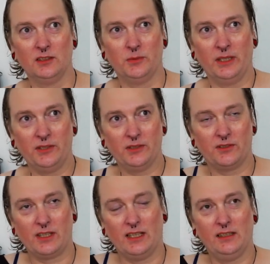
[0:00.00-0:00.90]
When you're a
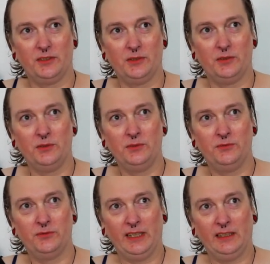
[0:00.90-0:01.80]
child, you do
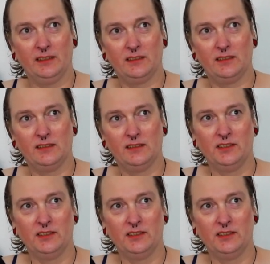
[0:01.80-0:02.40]
things.